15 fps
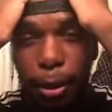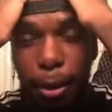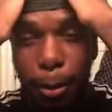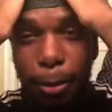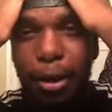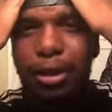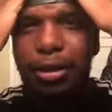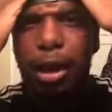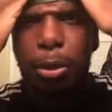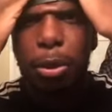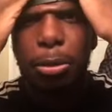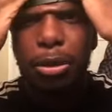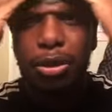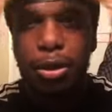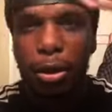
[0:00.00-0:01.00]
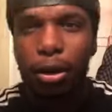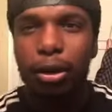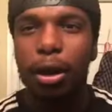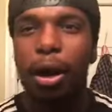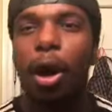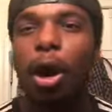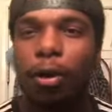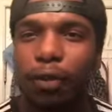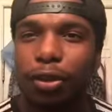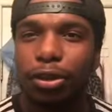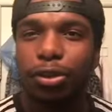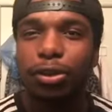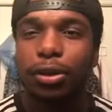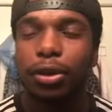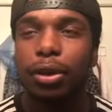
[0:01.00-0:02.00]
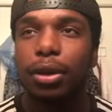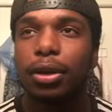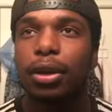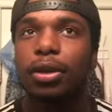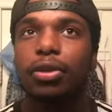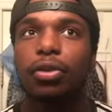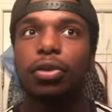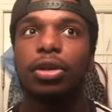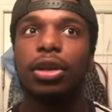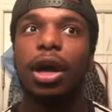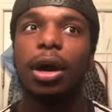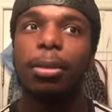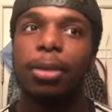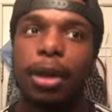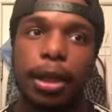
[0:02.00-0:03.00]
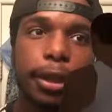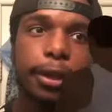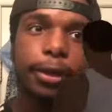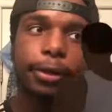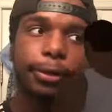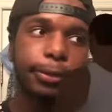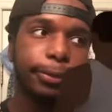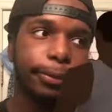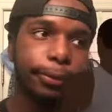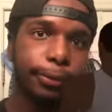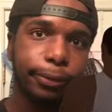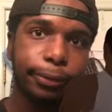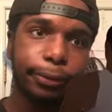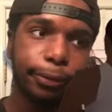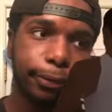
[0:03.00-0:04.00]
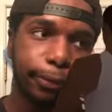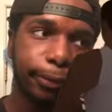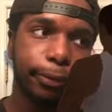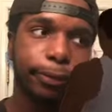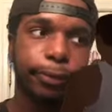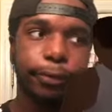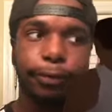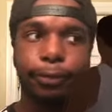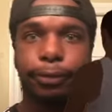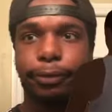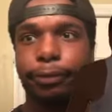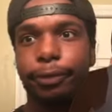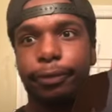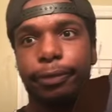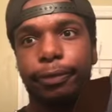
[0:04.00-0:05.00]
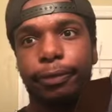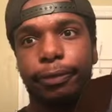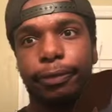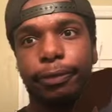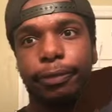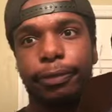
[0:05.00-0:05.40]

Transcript: please come with me to the office. So now I'm like, oh shit, here we go again.